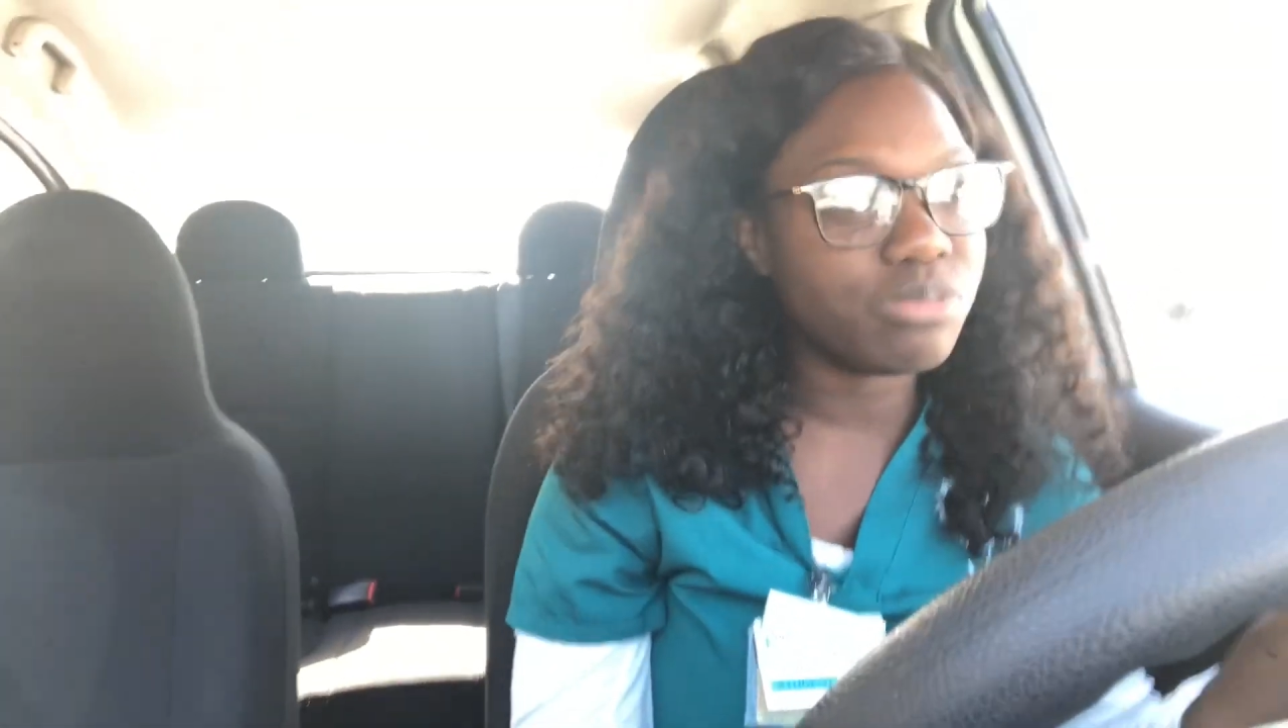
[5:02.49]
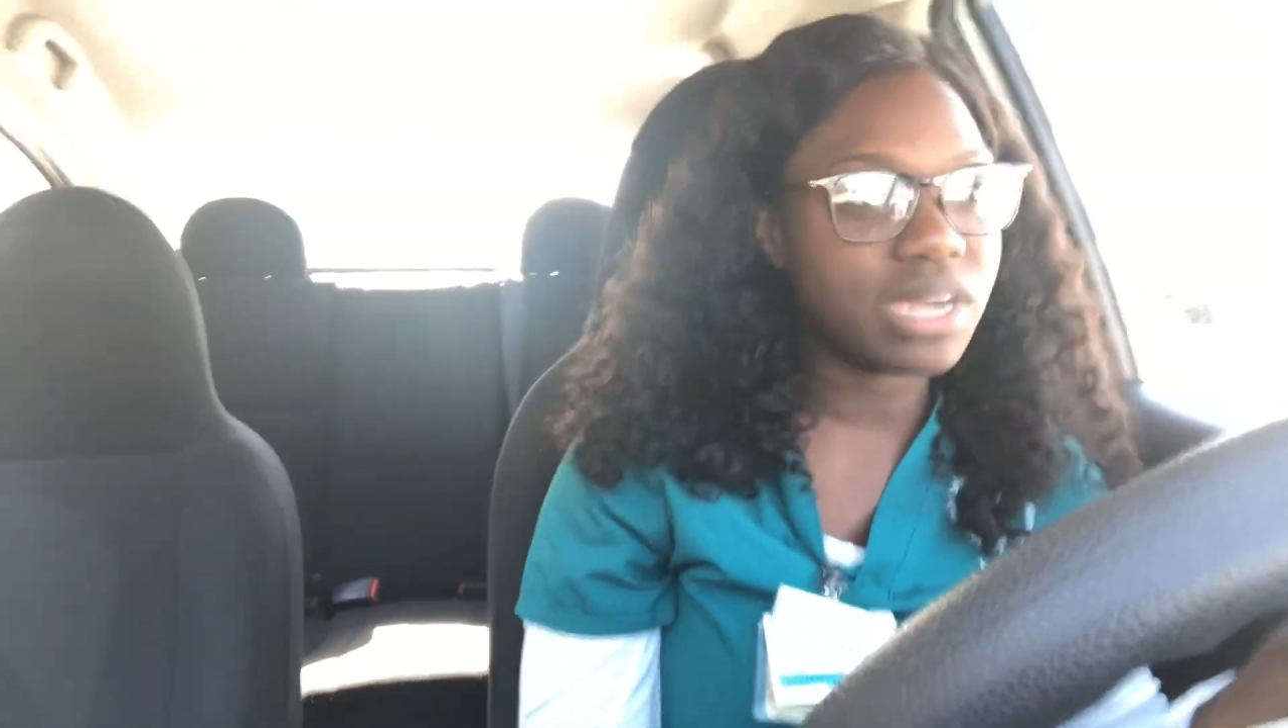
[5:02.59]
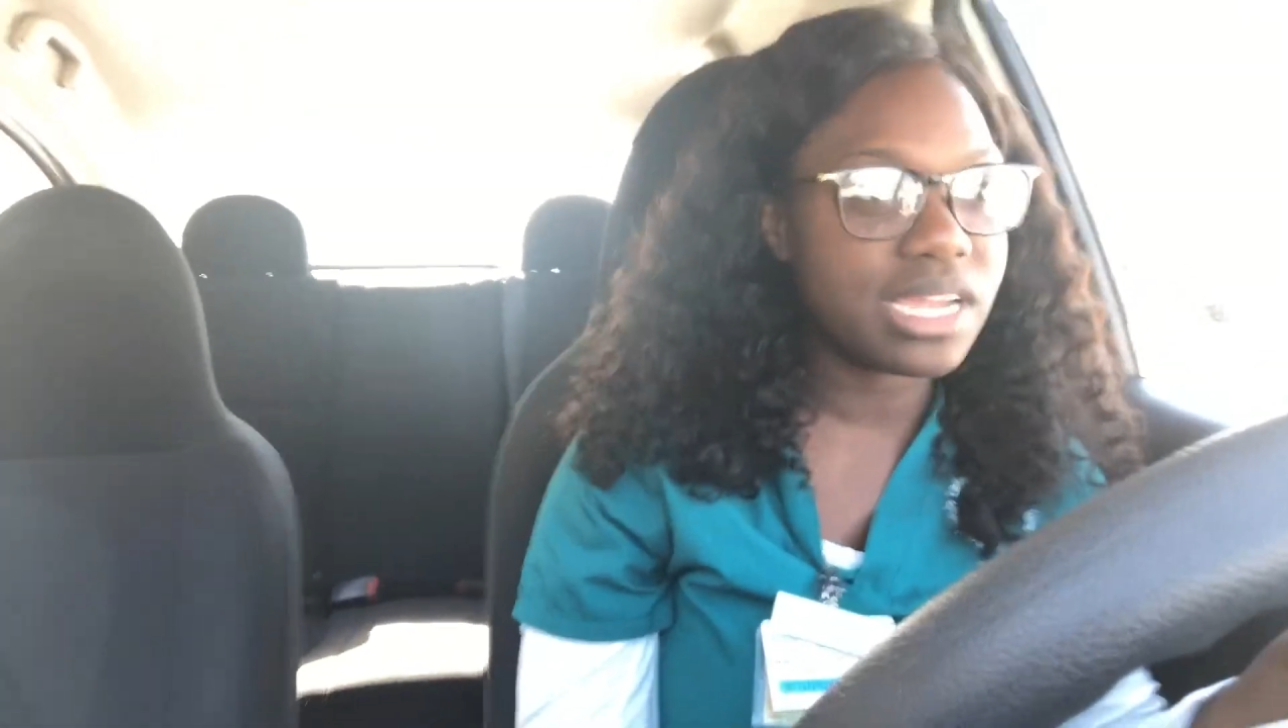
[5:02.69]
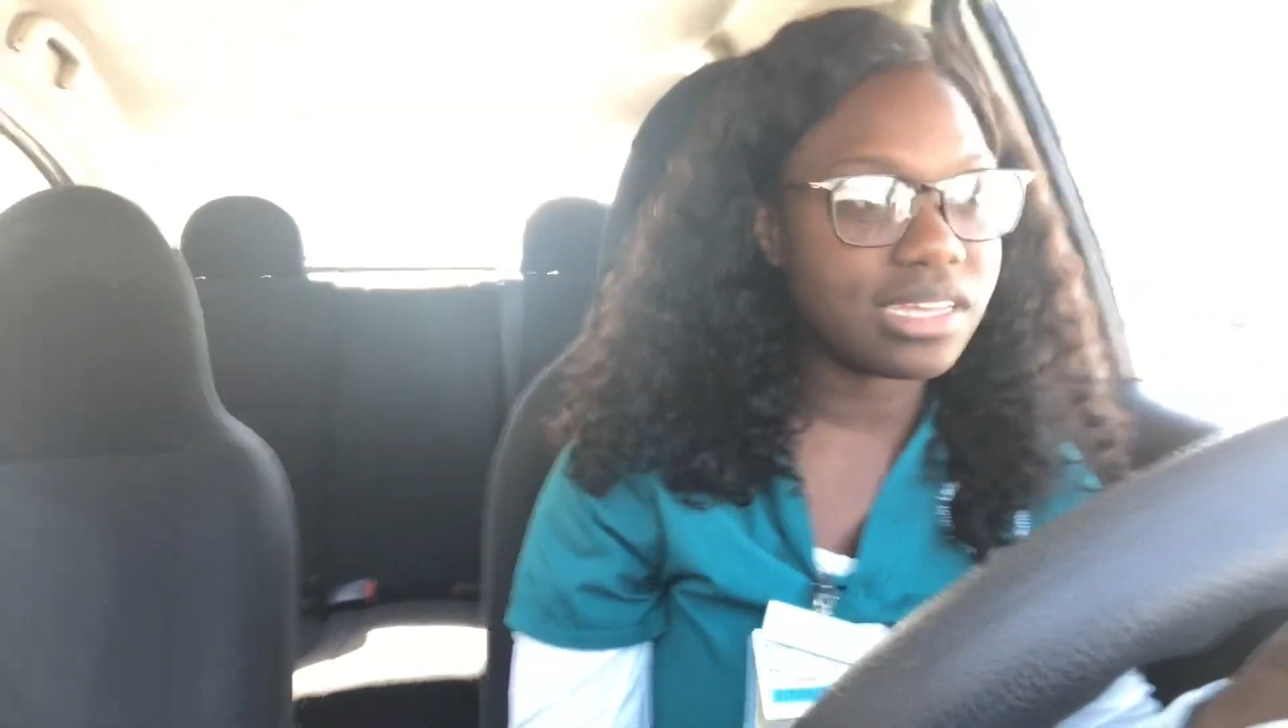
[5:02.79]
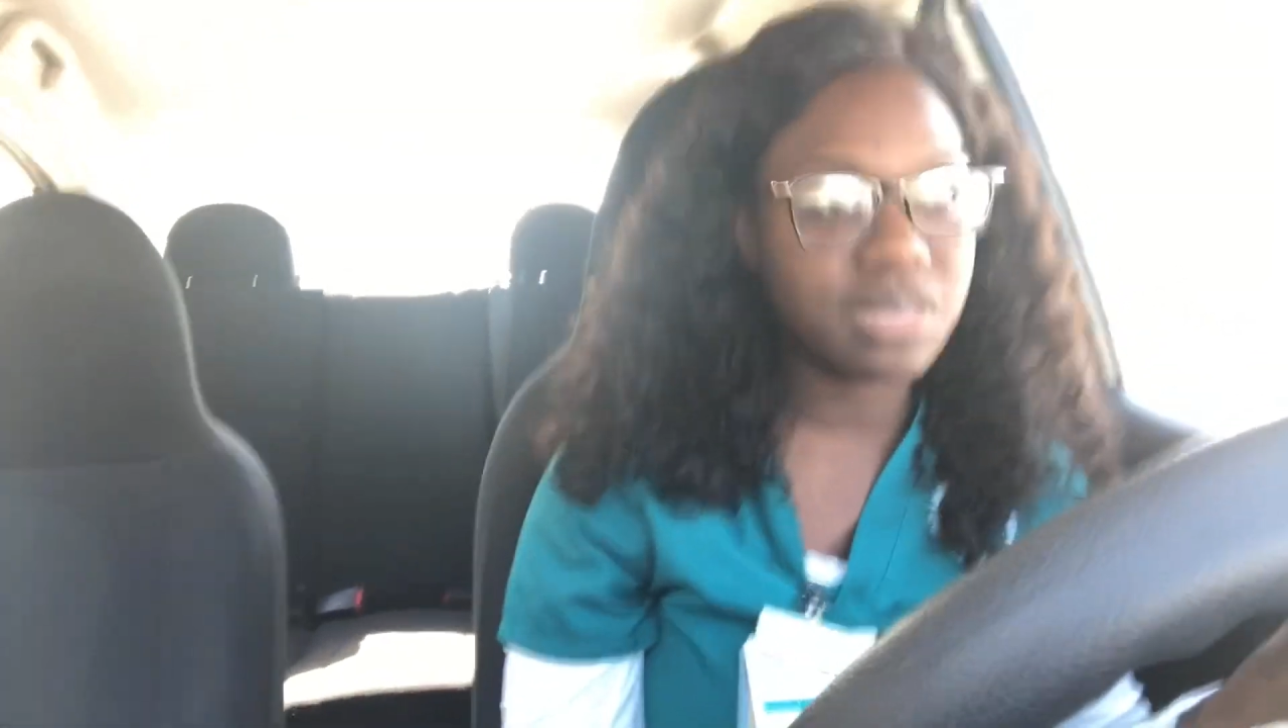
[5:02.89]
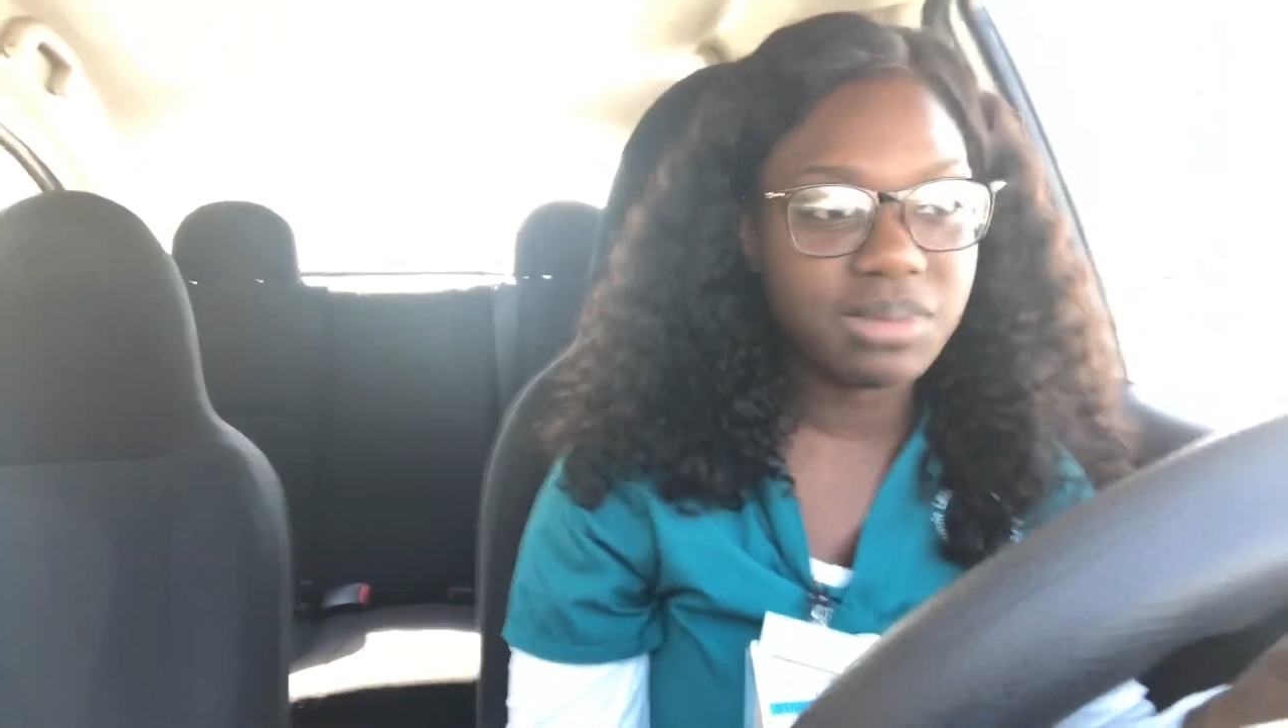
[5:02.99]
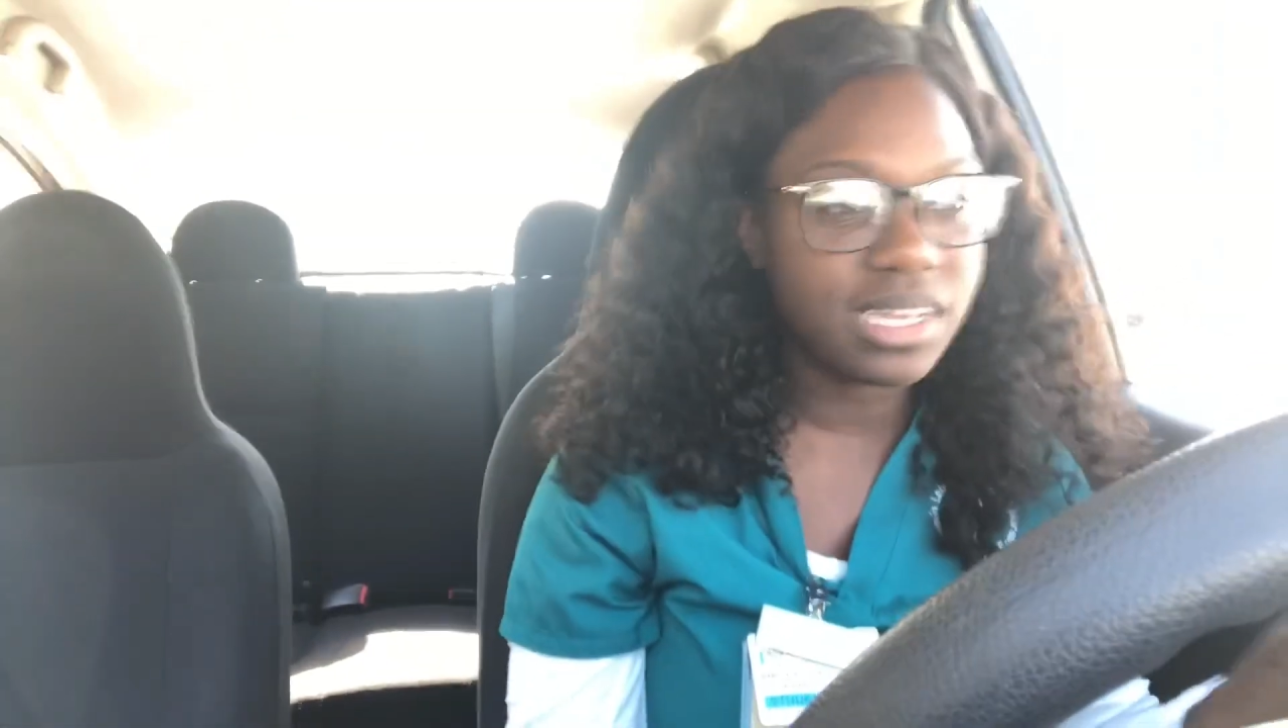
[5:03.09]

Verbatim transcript: brings